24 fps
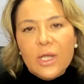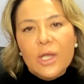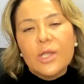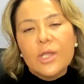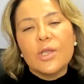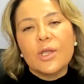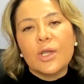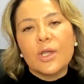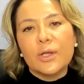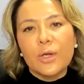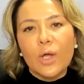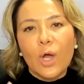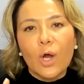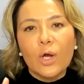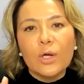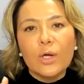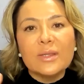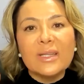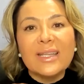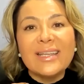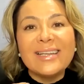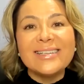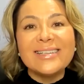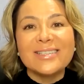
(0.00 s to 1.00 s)
You can
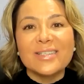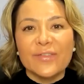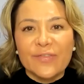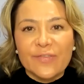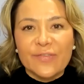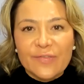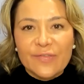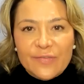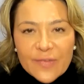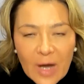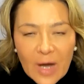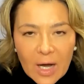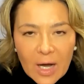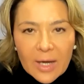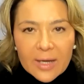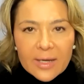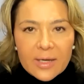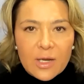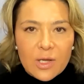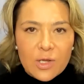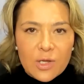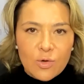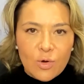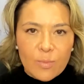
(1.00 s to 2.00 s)
only
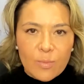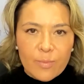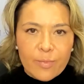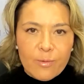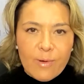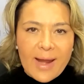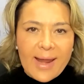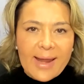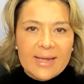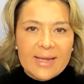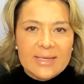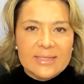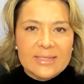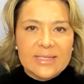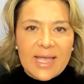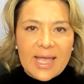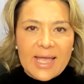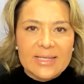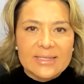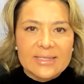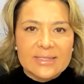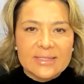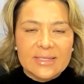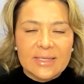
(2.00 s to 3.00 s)
define your brand
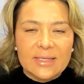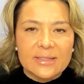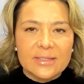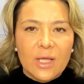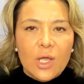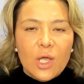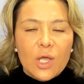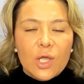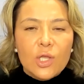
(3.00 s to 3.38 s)
essence.